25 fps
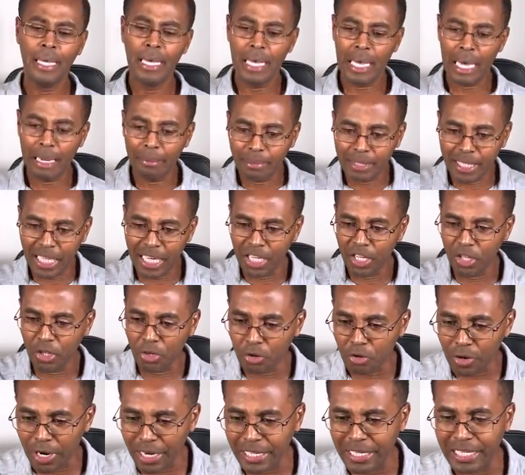I'm telling
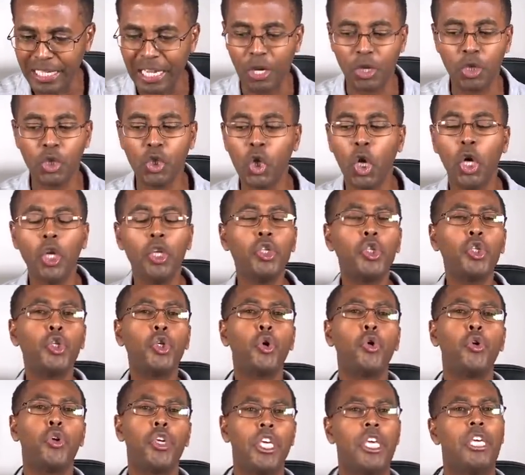you right now, don't
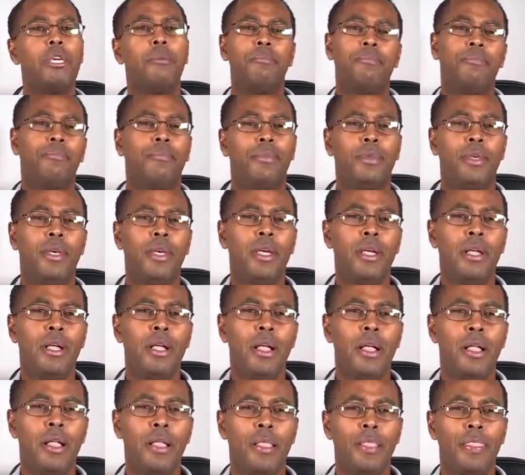show him
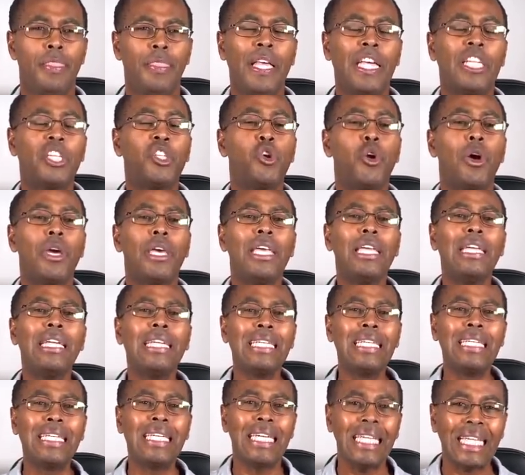that you're
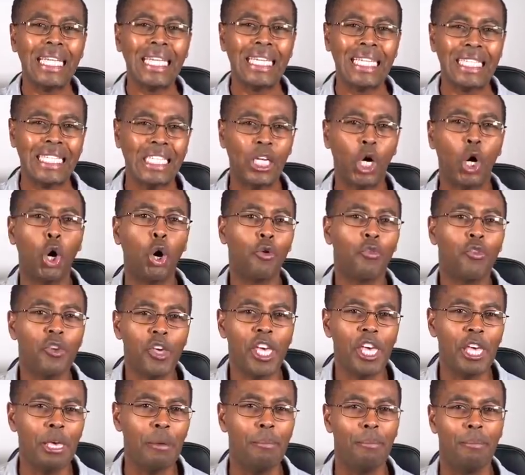in need of
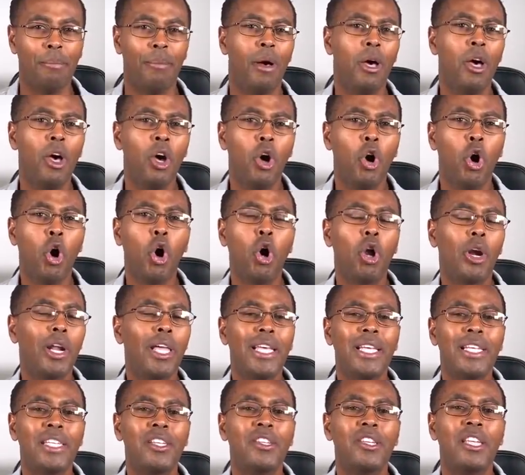him or
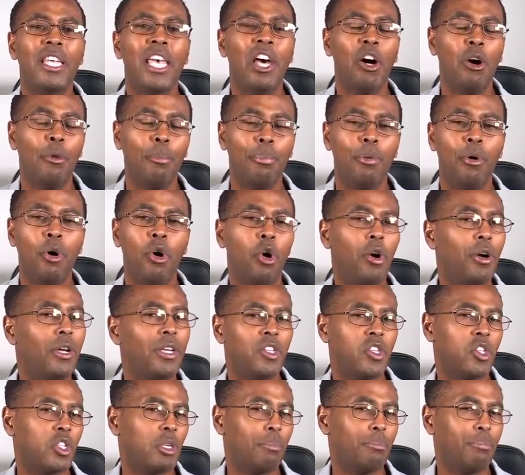his help or
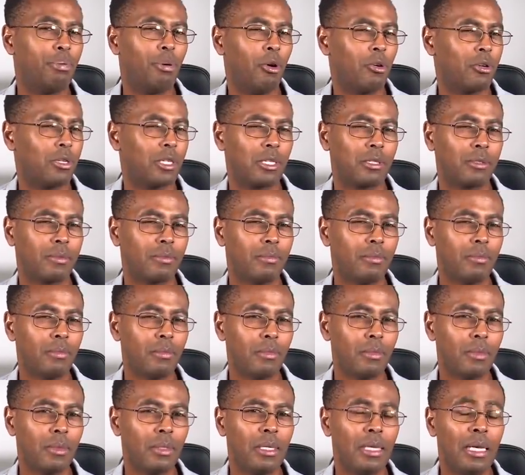his support.
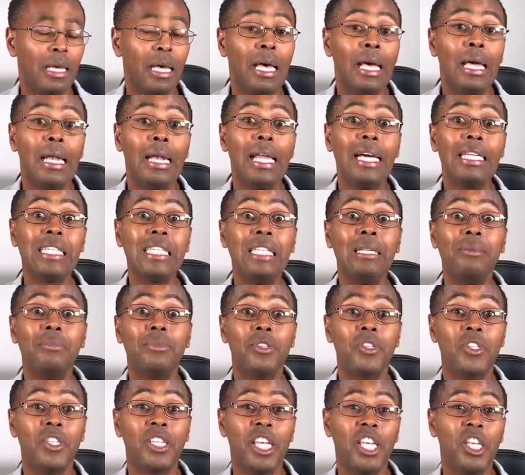Let him
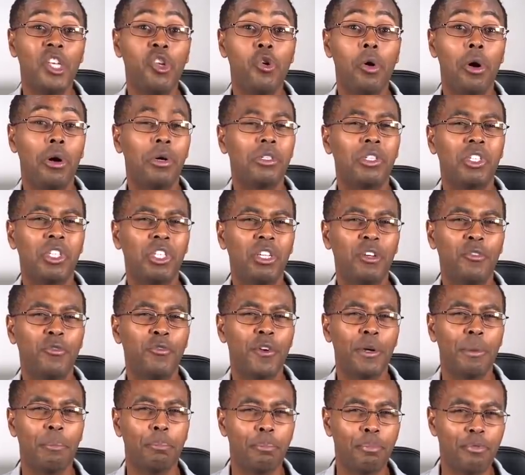see you are a
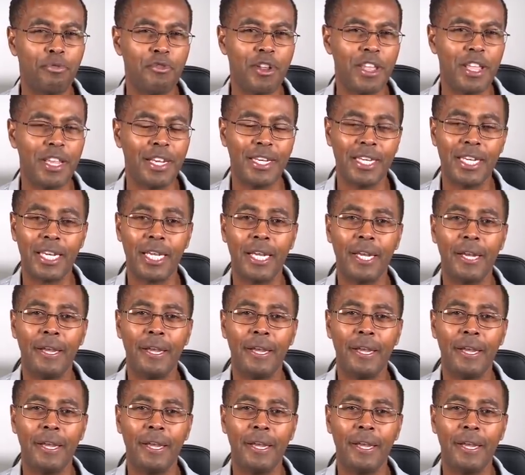different breed.